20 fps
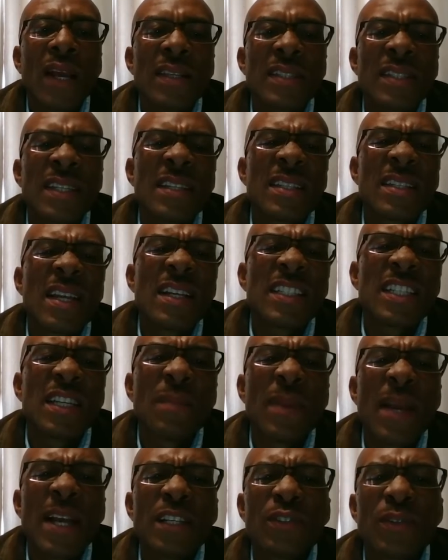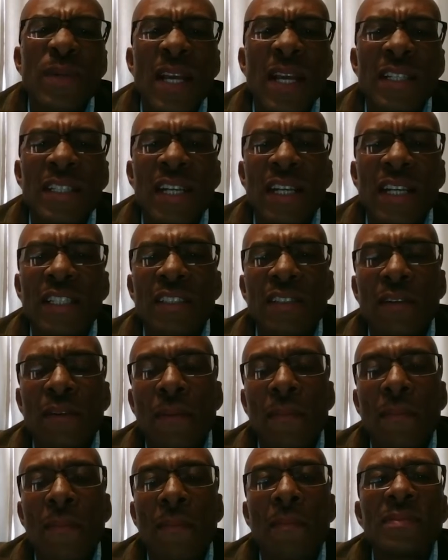Citizenship education
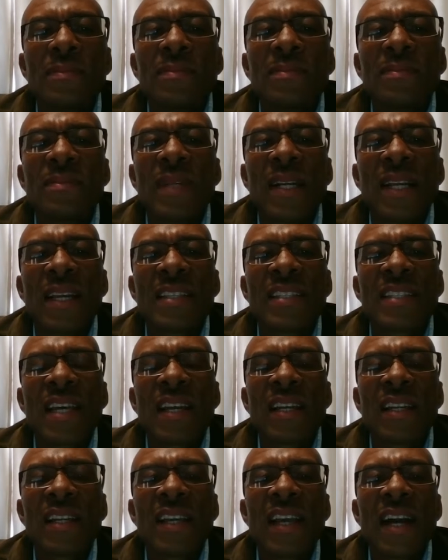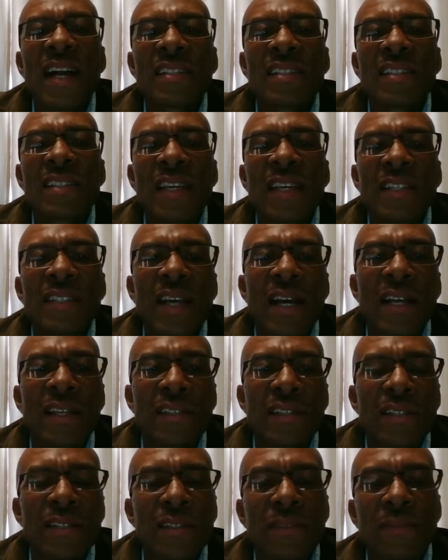is a legal
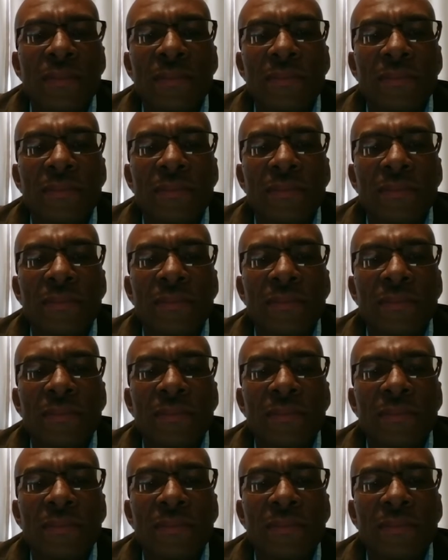status.